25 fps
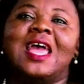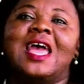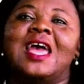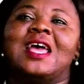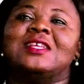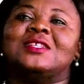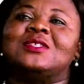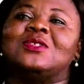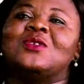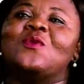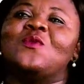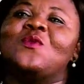
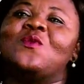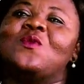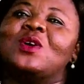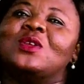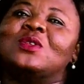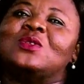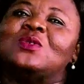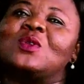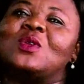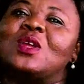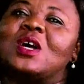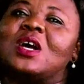And so we
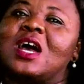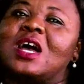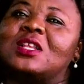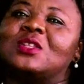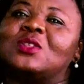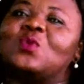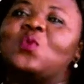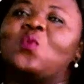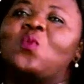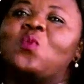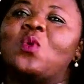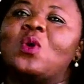want to look
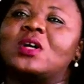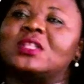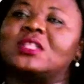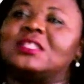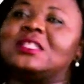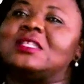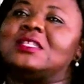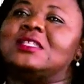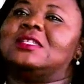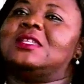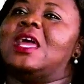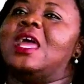at
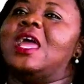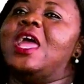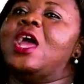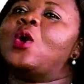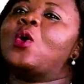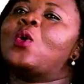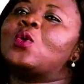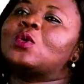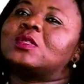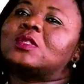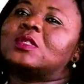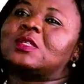what is the
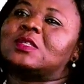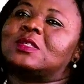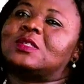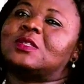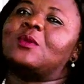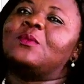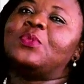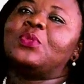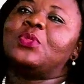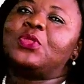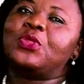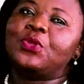
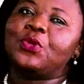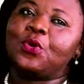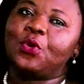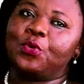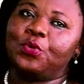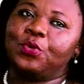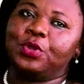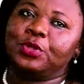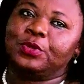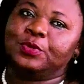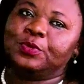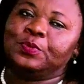ecosystem theory.